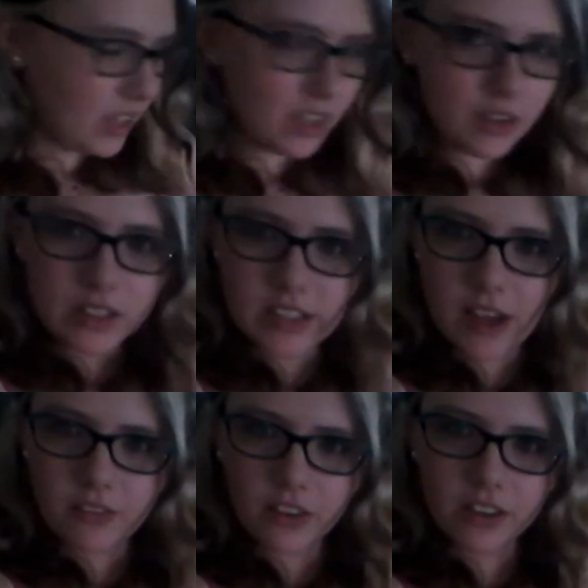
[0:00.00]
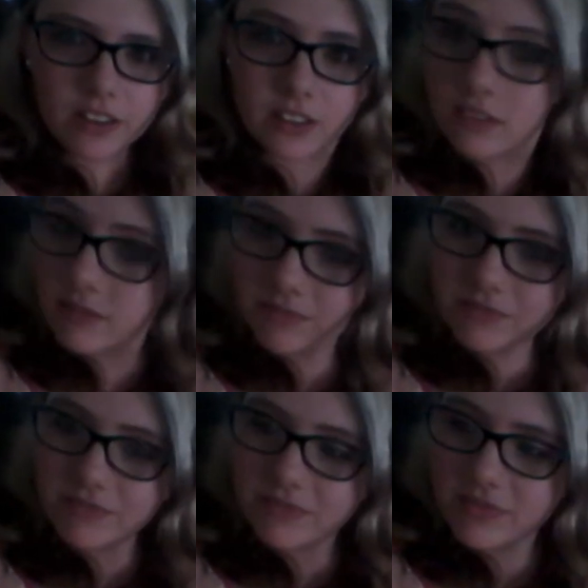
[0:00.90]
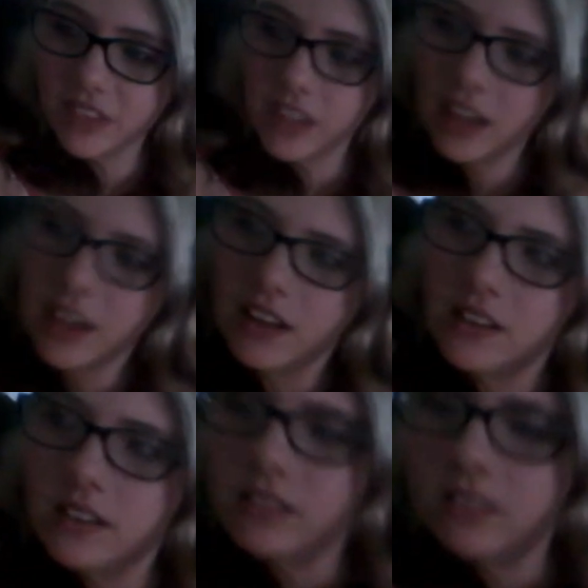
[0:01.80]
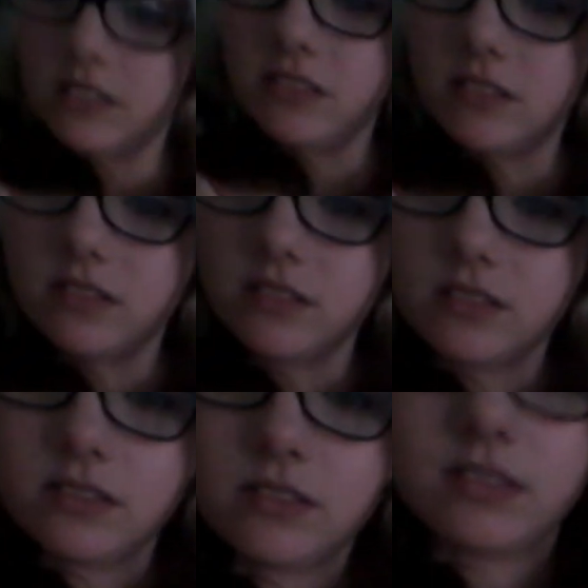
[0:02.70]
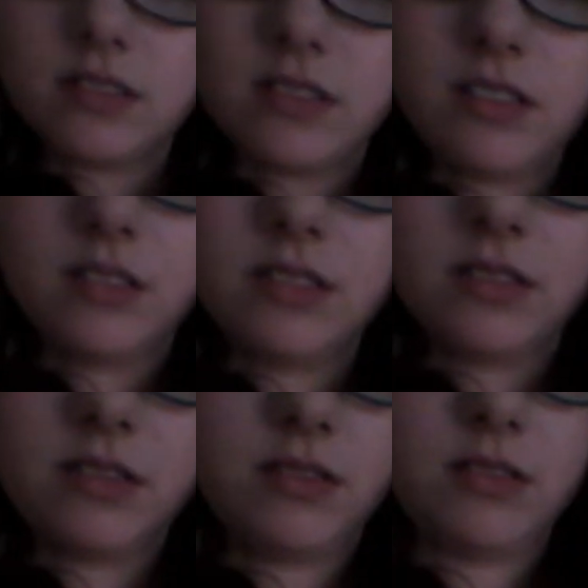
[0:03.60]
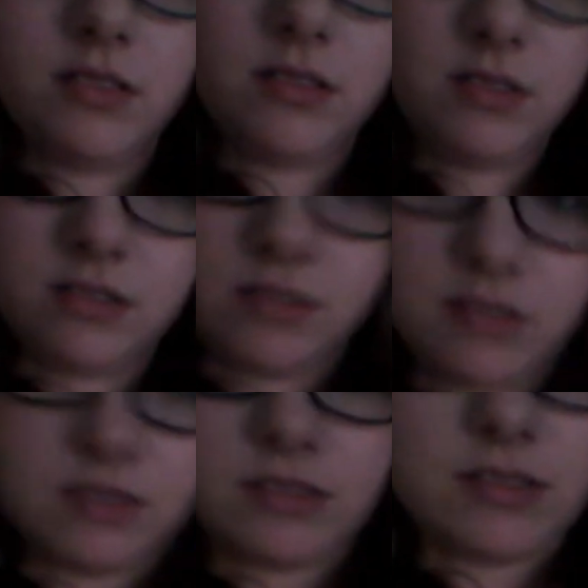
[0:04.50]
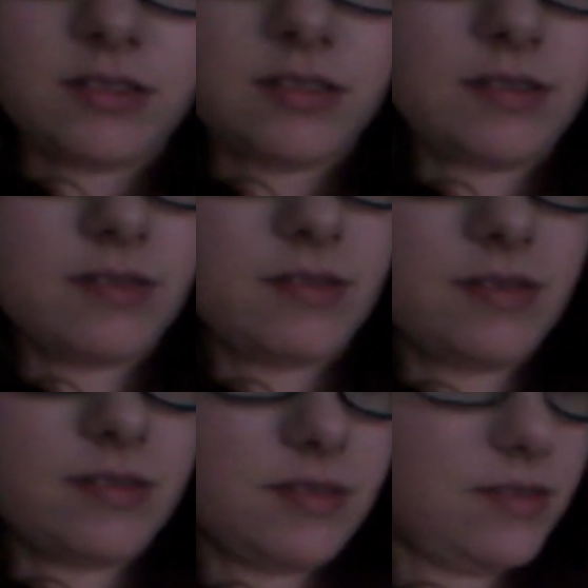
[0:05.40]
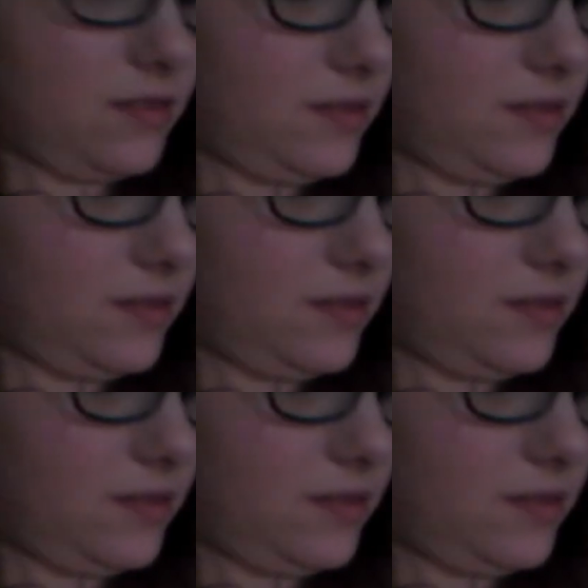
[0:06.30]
cute as ever. Mm. You're making frowny faces at the the phone, trying to figure out